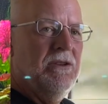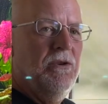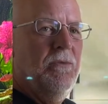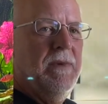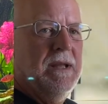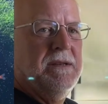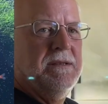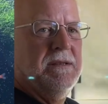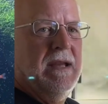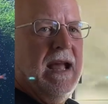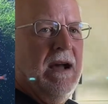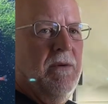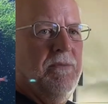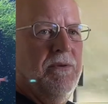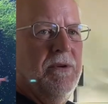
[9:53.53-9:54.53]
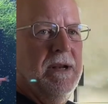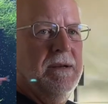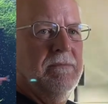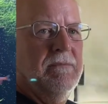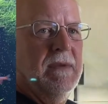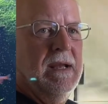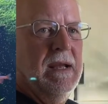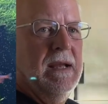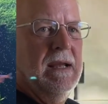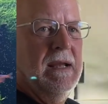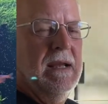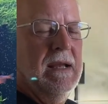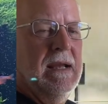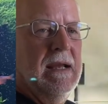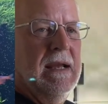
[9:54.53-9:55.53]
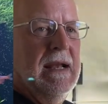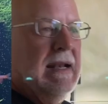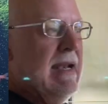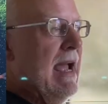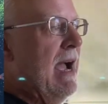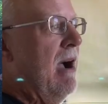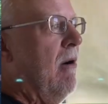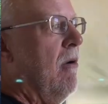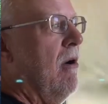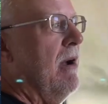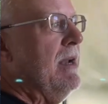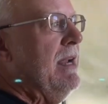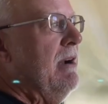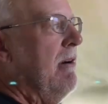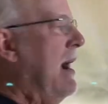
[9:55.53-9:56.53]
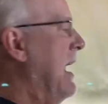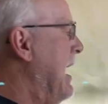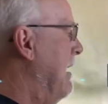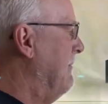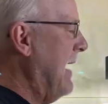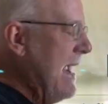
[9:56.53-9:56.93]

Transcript: luminous output. Now on here I have